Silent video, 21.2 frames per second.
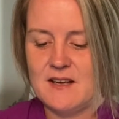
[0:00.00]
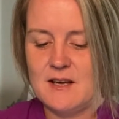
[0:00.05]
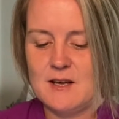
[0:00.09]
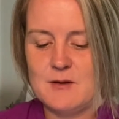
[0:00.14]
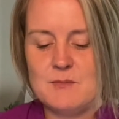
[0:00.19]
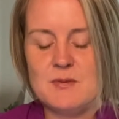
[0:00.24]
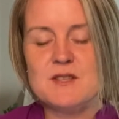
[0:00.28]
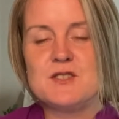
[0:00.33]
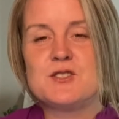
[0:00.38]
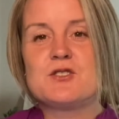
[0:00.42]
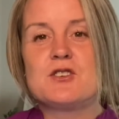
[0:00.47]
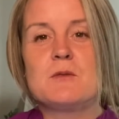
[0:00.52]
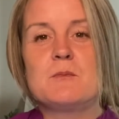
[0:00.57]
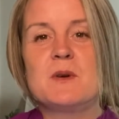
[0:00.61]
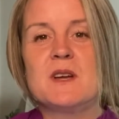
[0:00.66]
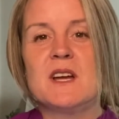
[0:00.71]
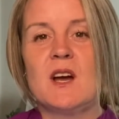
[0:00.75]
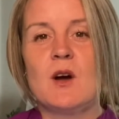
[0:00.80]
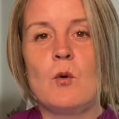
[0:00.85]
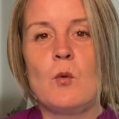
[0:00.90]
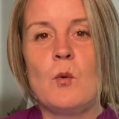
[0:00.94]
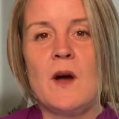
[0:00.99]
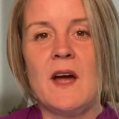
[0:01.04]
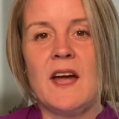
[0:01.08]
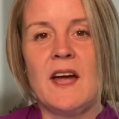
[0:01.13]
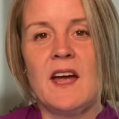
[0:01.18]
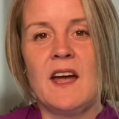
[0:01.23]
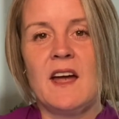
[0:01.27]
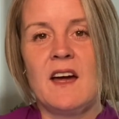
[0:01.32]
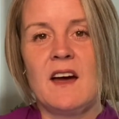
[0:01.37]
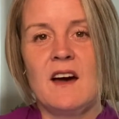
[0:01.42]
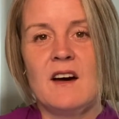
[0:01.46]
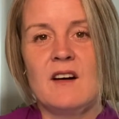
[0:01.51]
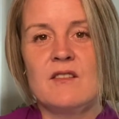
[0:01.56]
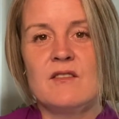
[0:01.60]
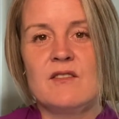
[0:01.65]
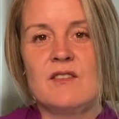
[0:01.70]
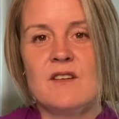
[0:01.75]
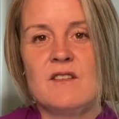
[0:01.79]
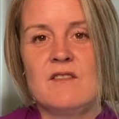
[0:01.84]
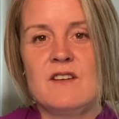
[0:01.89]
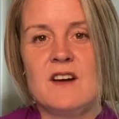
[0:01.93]
but stripping away of
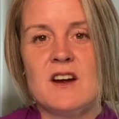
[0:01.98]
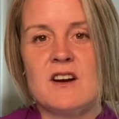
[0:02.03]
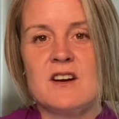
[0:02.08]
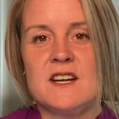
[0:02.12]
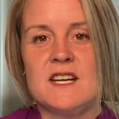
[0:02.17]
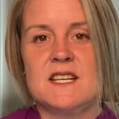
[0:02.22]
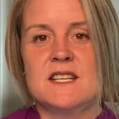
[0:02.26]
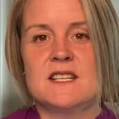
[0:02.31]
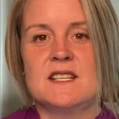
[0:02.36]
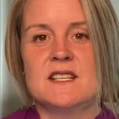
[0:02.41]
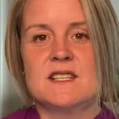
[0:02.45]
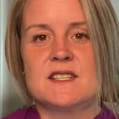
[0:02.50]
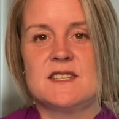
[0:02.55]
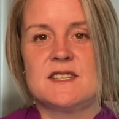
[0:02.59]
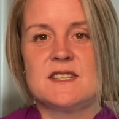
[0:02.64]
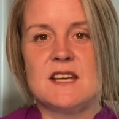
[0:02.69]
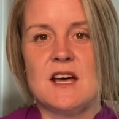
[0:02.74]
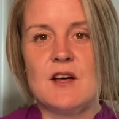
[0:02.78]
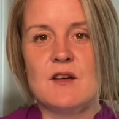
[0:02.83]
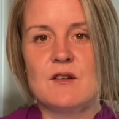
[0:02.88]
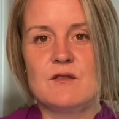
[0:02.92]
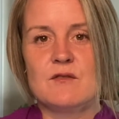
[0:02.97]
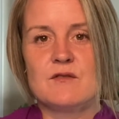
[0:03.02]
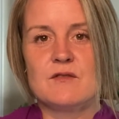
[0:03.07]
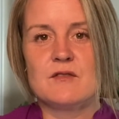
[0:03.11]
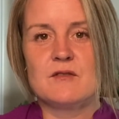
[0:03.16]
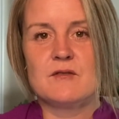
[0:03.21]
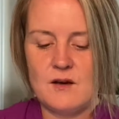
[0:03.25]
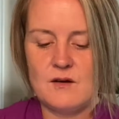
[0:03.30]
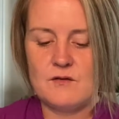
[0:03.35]
the very self.